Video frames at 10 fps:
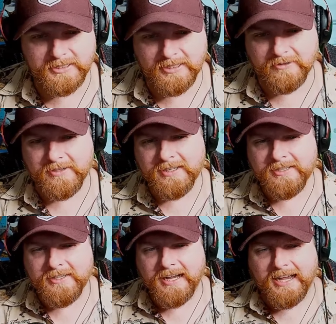ago.
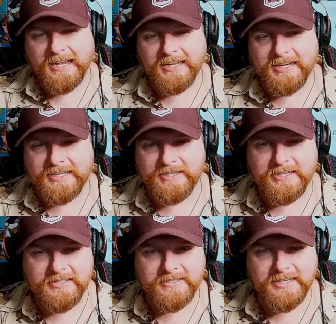And
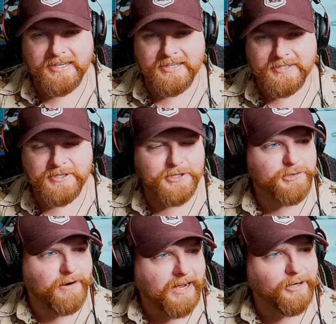this is
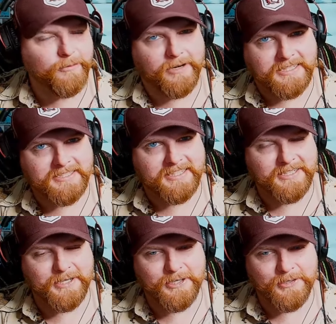trial racing
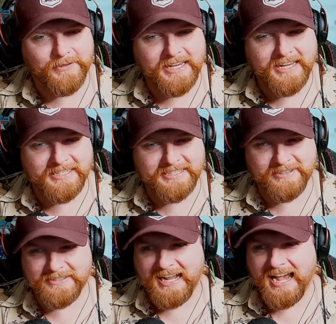in the UK.
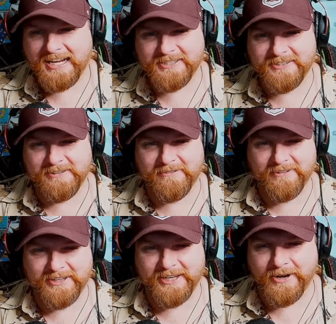Sounds actually
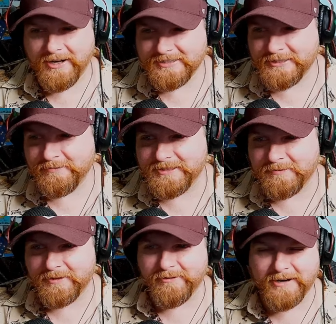really awesome.
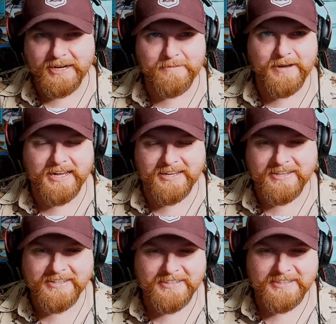Something right up my
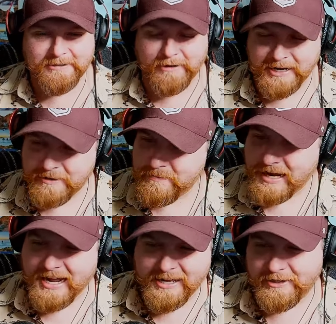
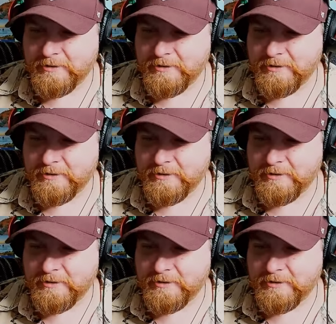alley,